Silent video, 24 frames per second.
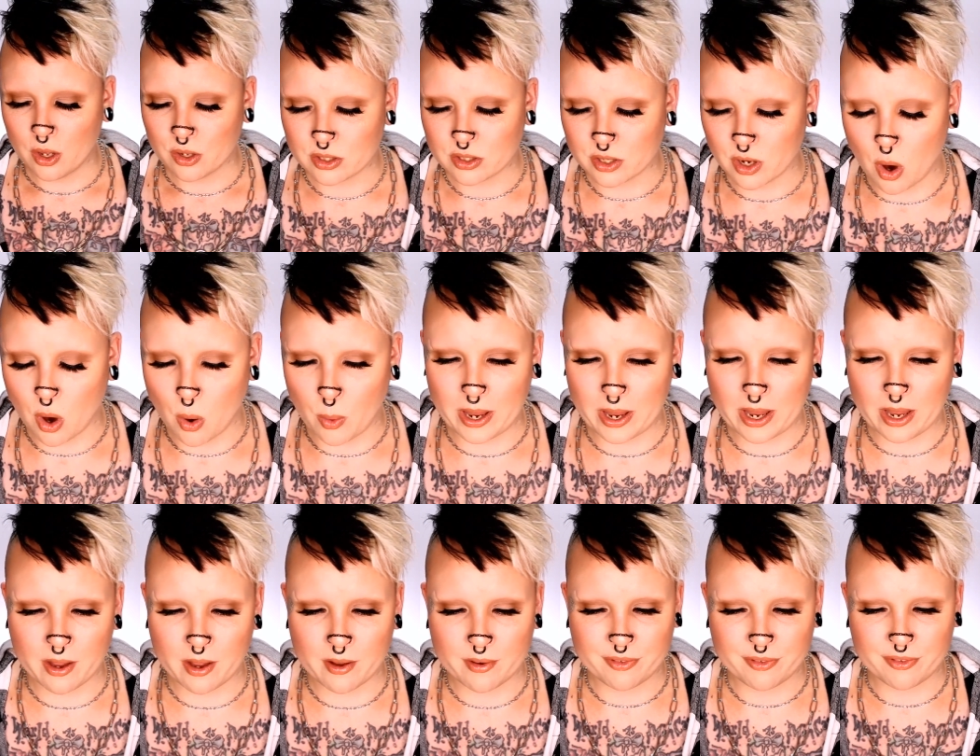So
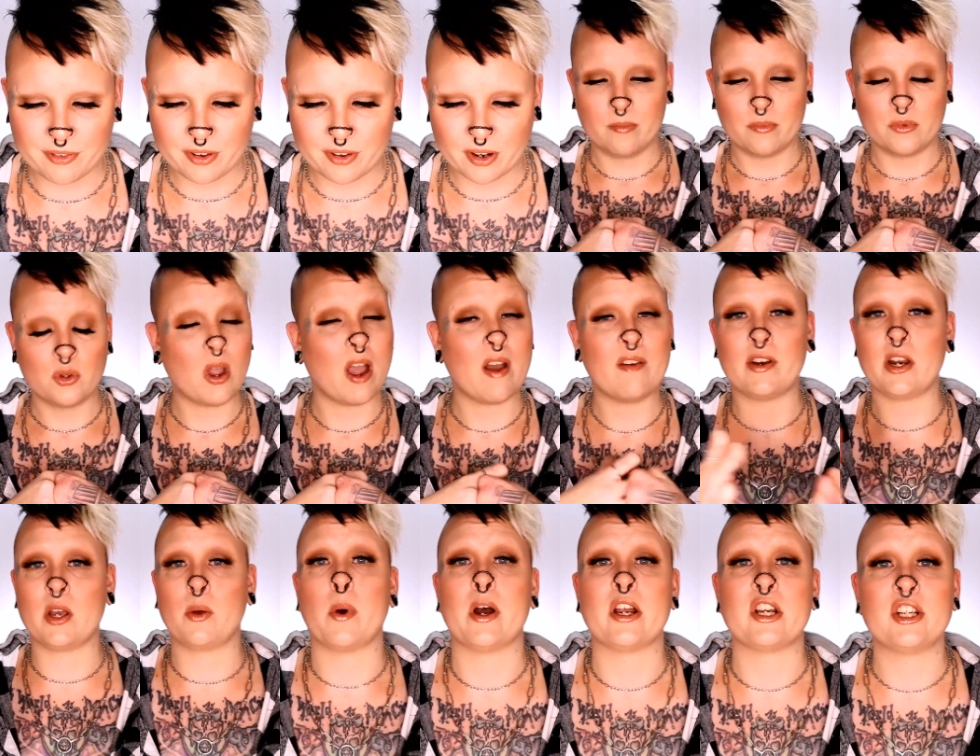if you have
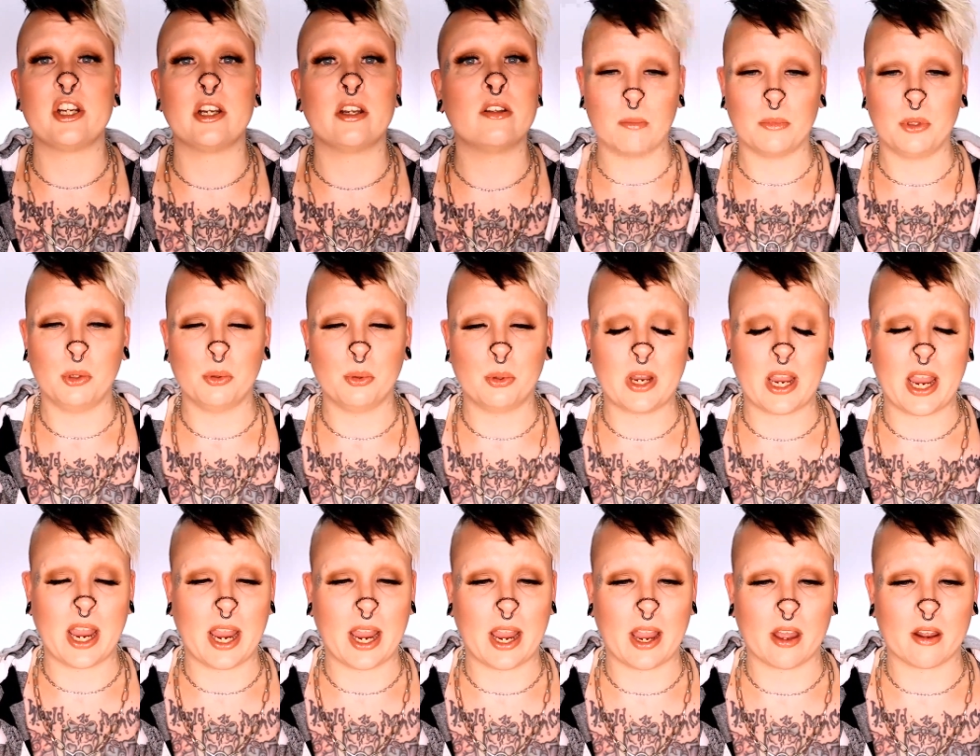any questions, you
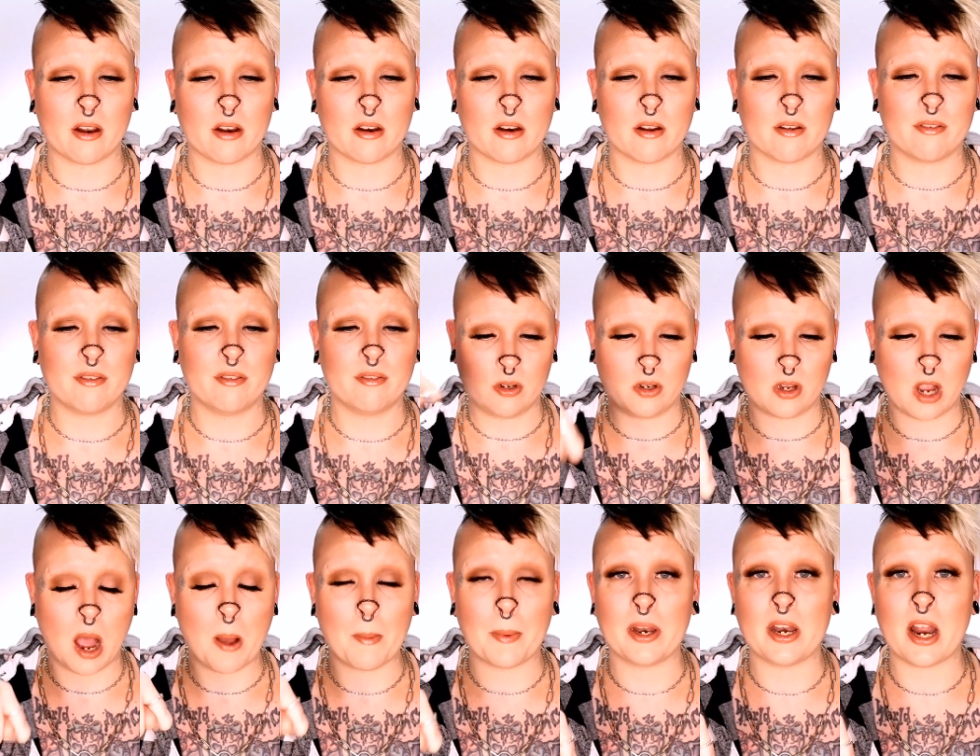can
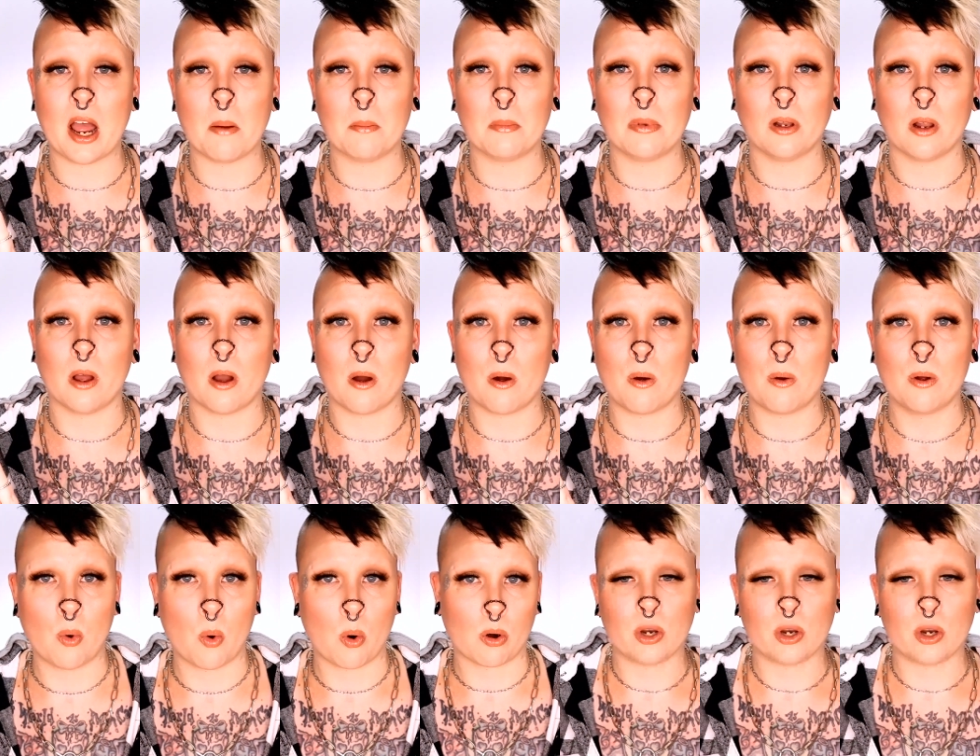comment down below,